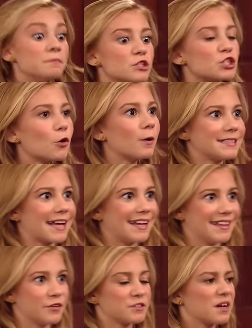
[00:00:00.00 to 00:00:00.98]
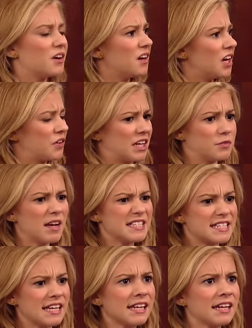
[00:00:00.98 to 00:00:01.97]
I'm so excited. There's a... Okay, do I
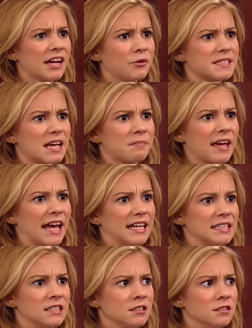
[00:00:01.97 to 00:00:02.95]
stink? Now you're inside my head.